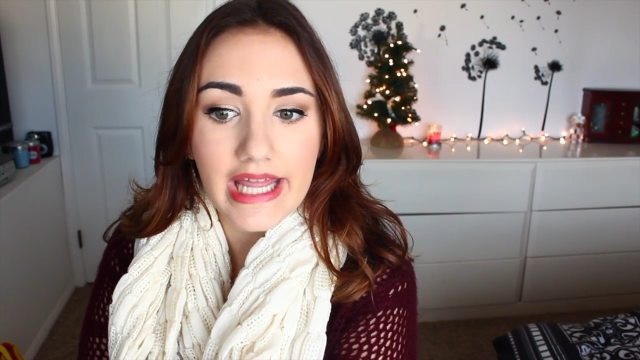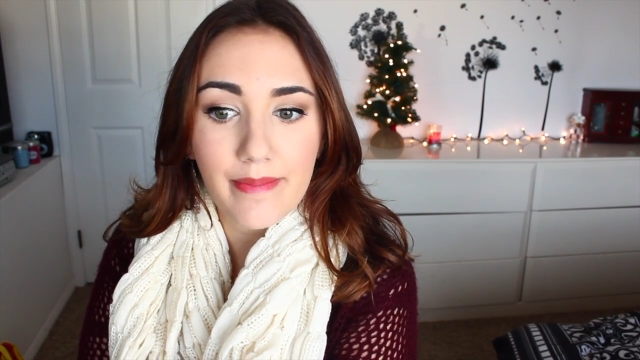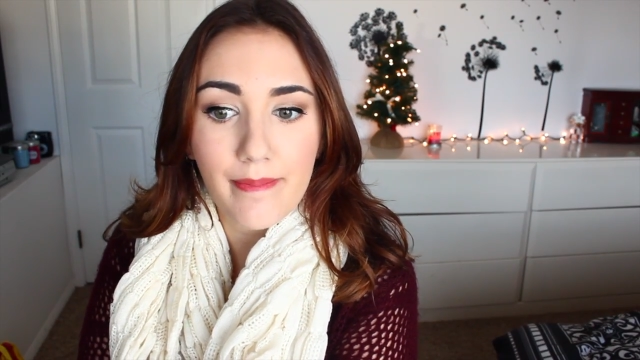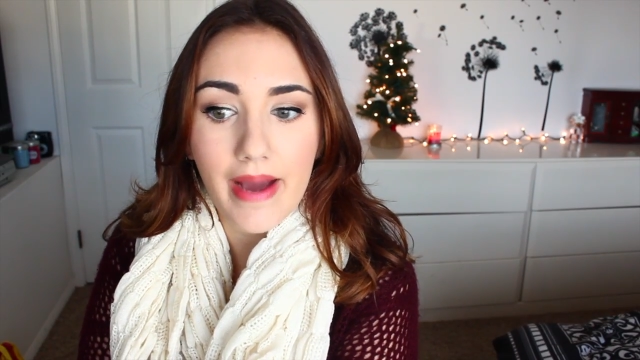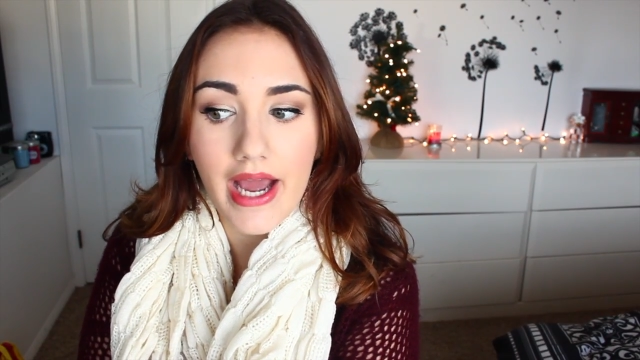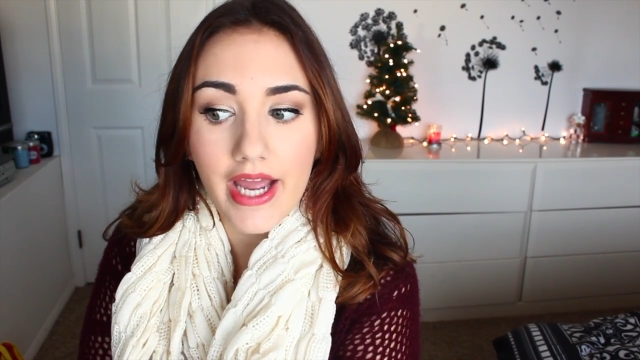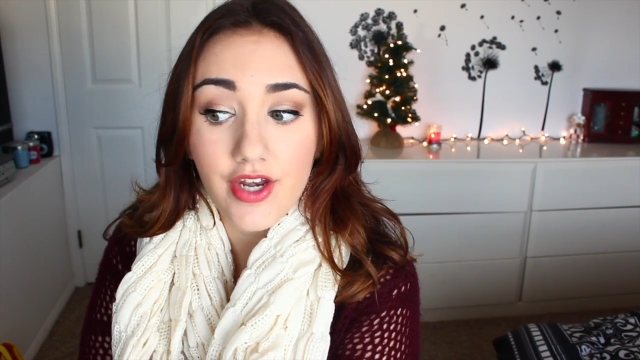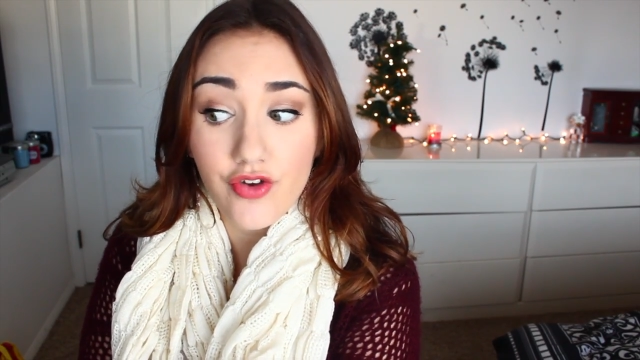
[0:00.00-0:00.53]

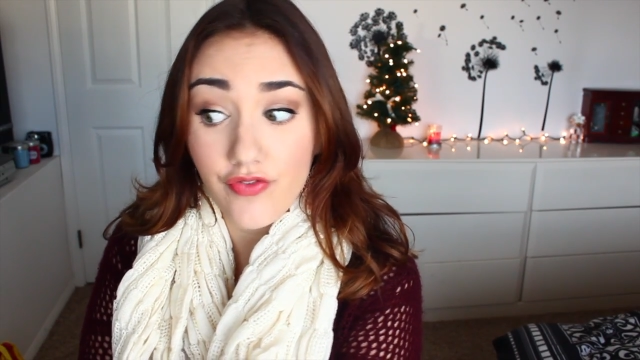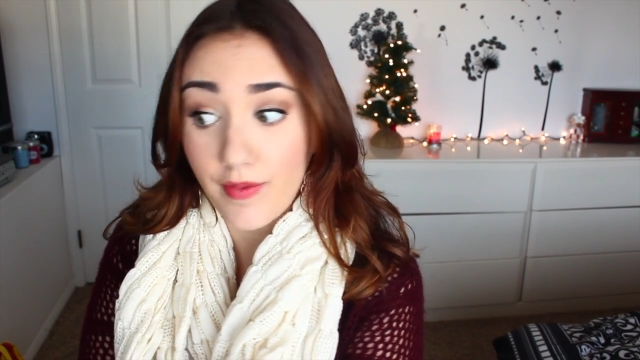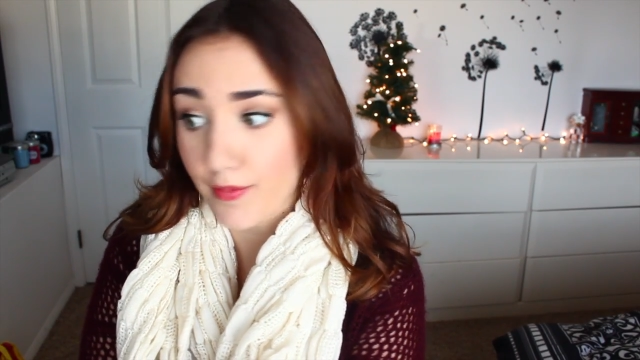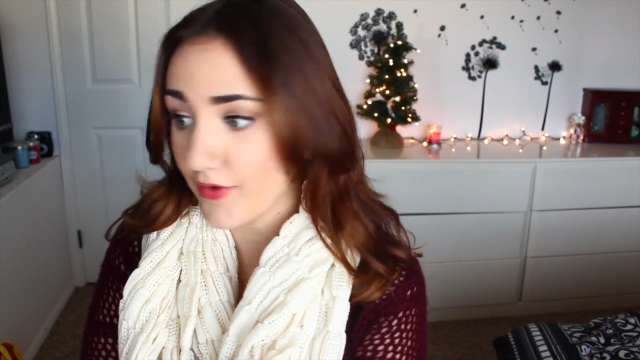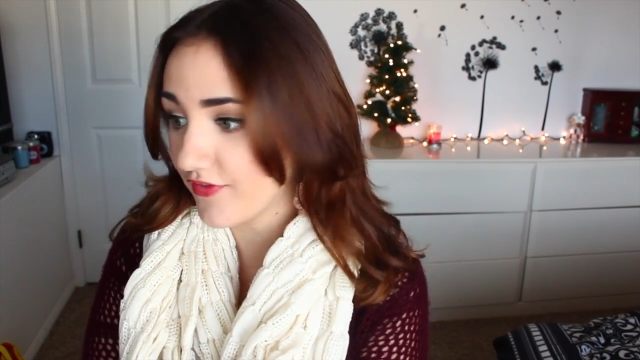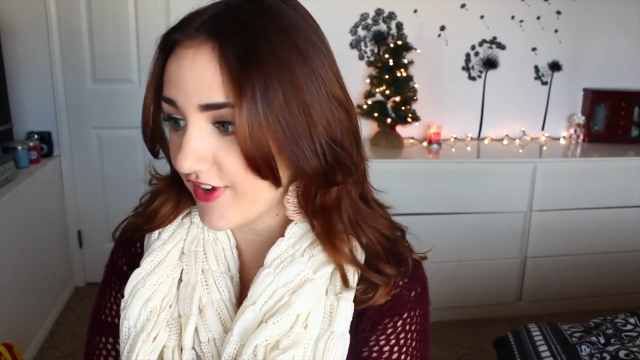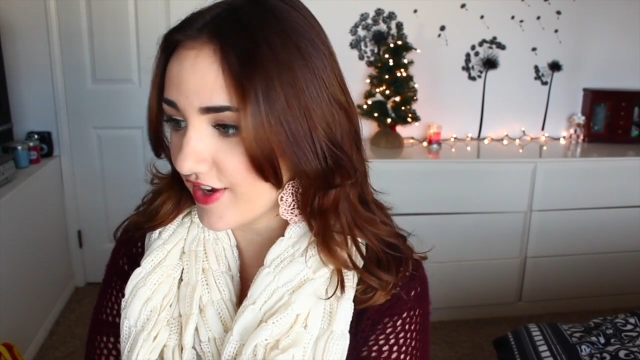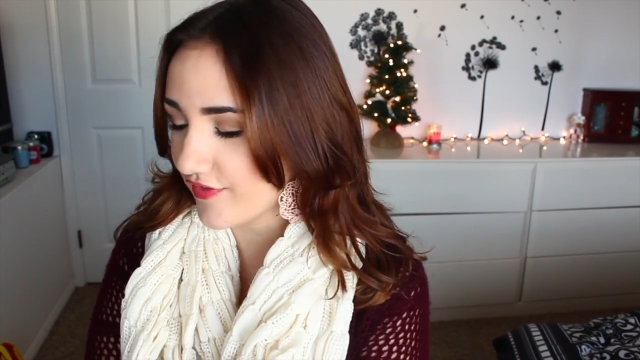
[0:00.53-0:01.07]
my
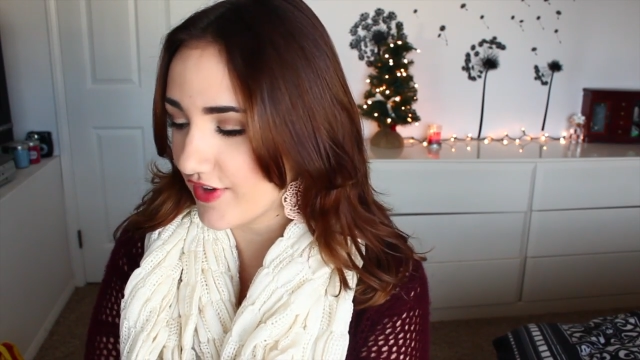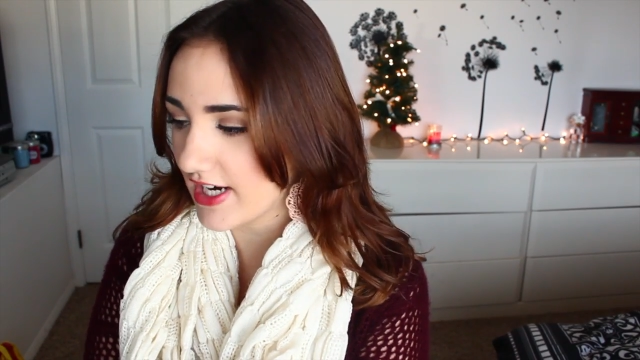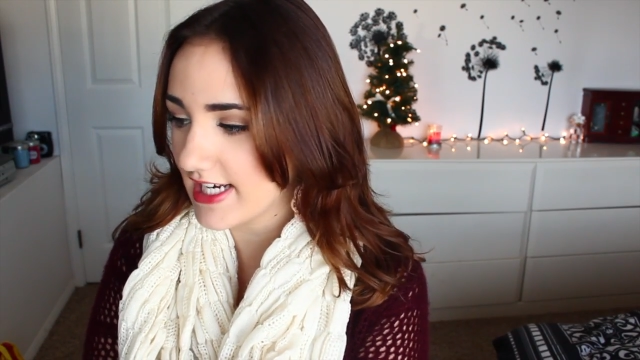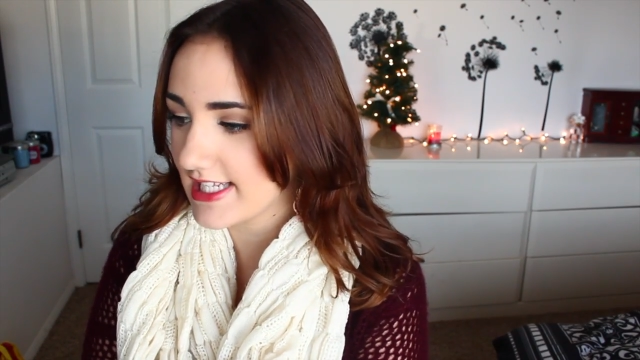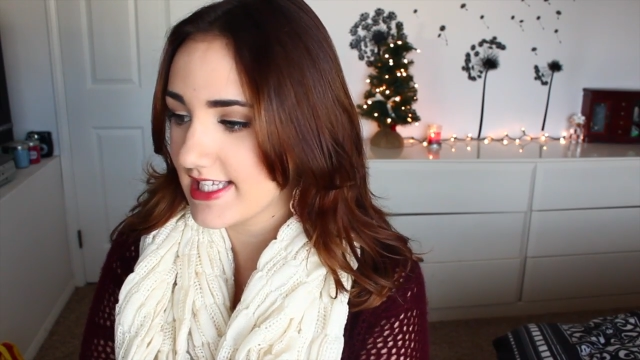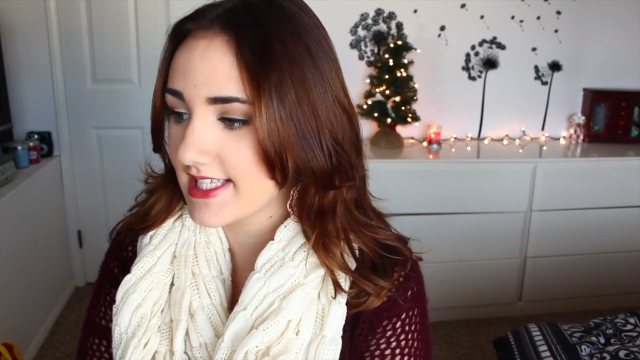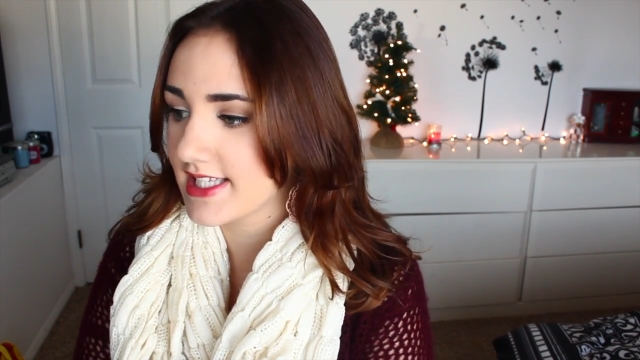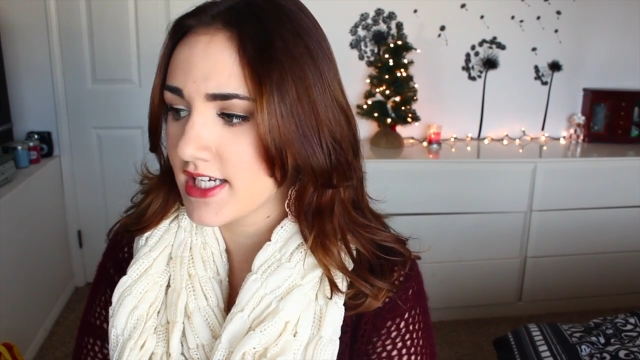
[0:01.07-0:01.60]
November
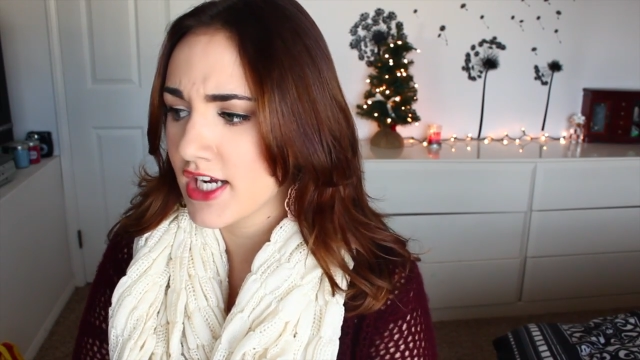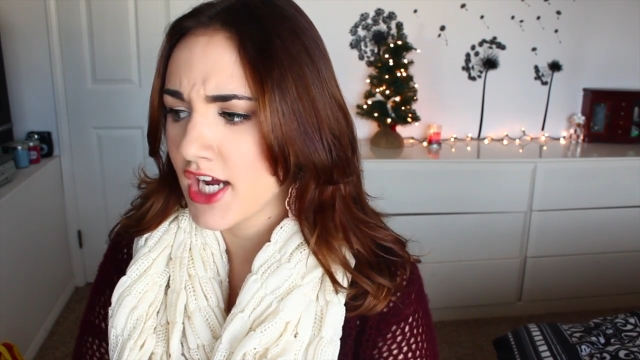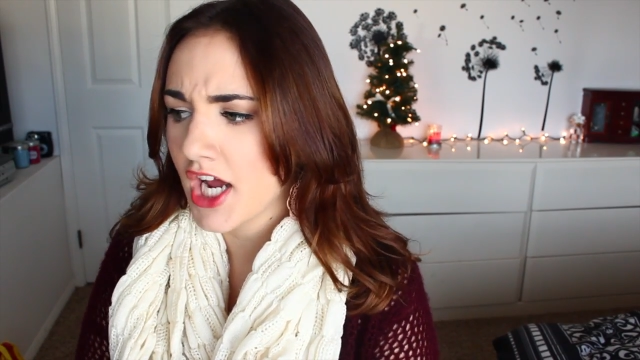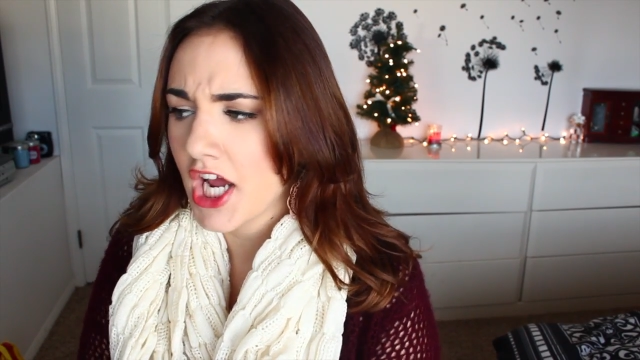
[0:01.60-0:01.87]
favorites.